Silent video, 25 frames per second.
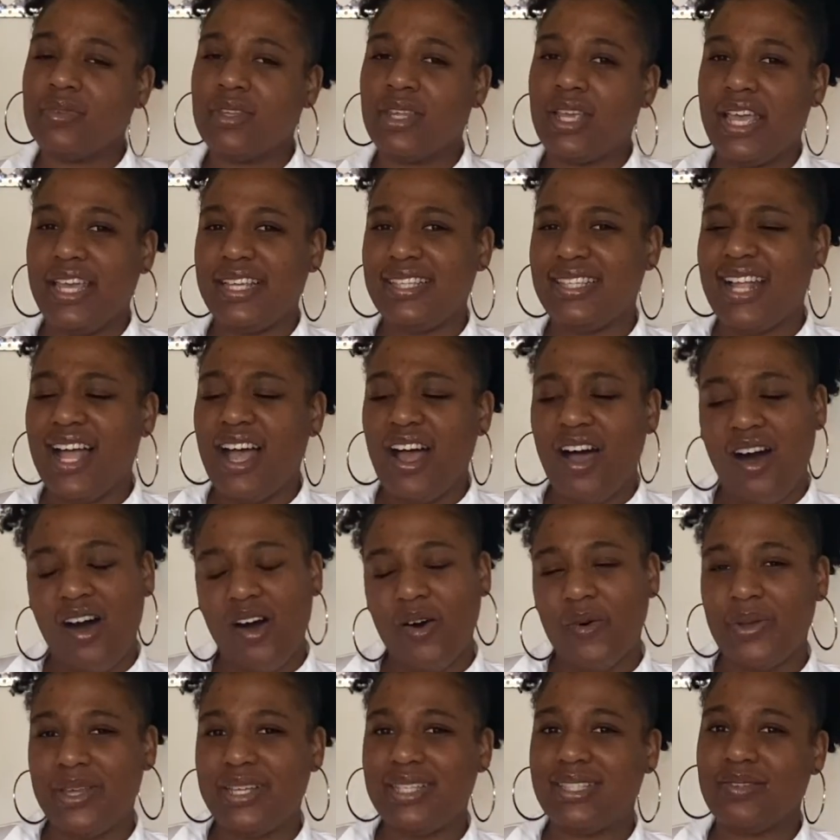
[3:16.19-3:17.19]
It's not
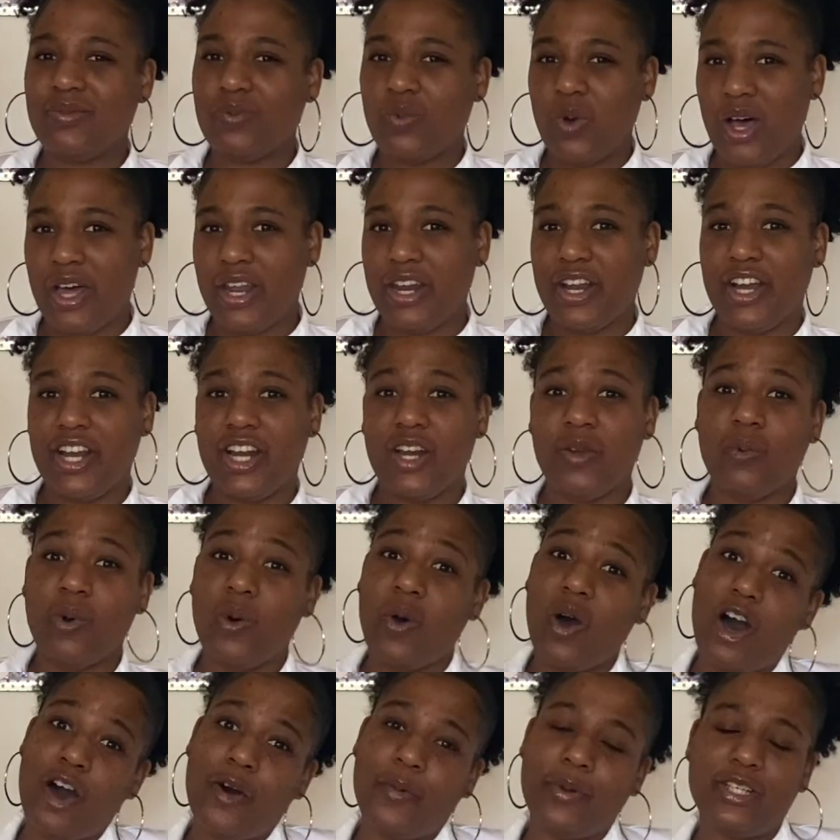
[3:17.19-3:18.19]
always water and it won't
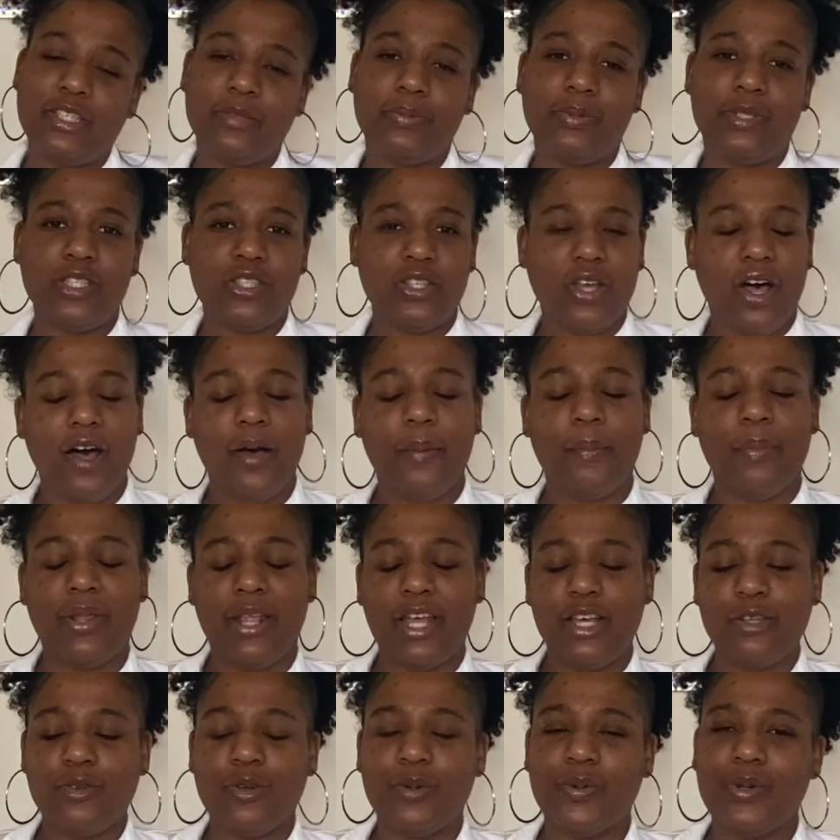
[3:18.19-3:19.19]
always be salt, but
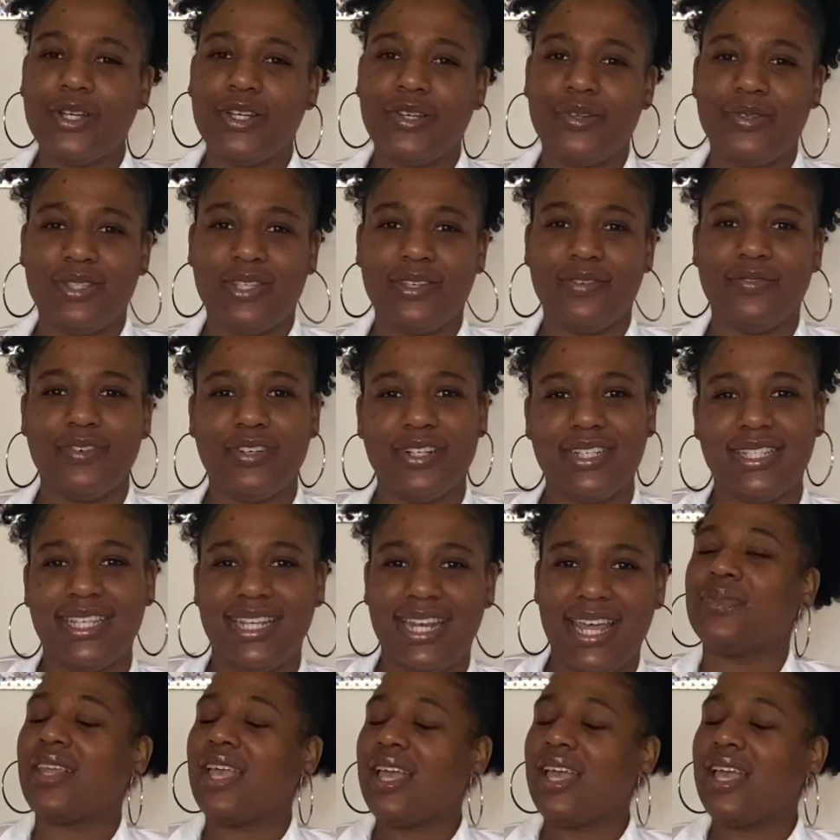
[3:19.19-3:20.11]
that's what we're using for today.